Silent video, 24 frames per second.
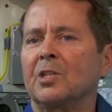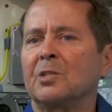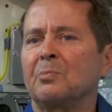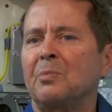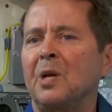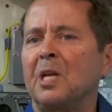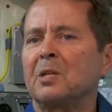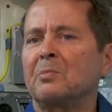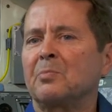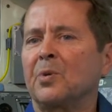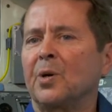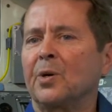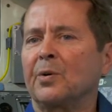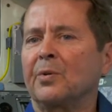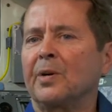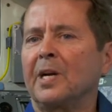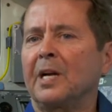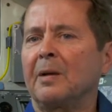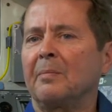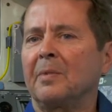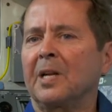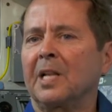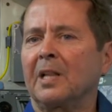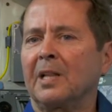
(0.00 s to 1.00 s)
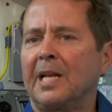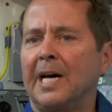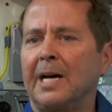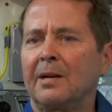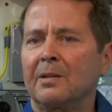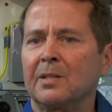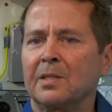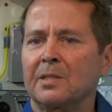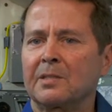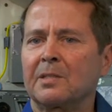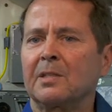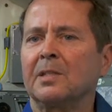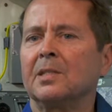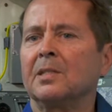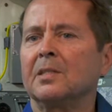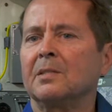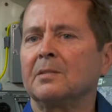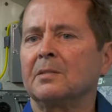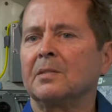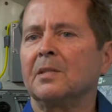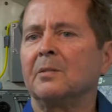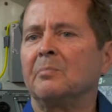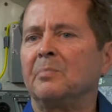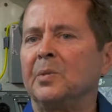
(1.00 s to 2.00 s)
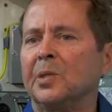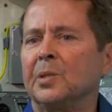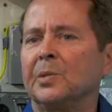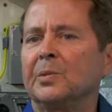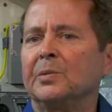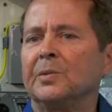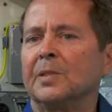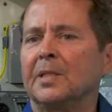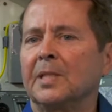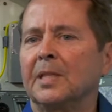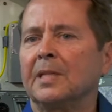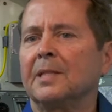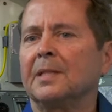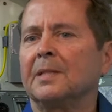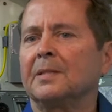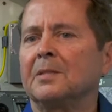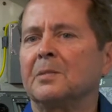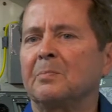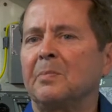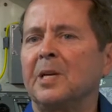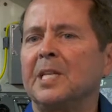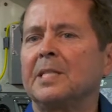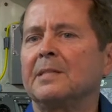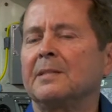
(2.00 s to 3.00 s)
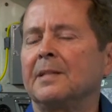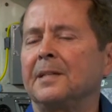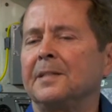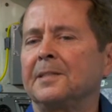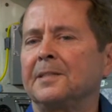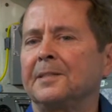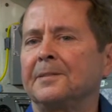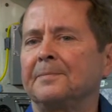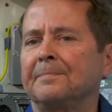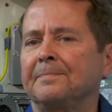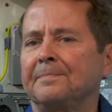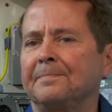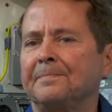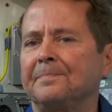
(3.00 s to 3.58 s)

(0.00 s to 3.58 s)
space program and allowed us to build a space station.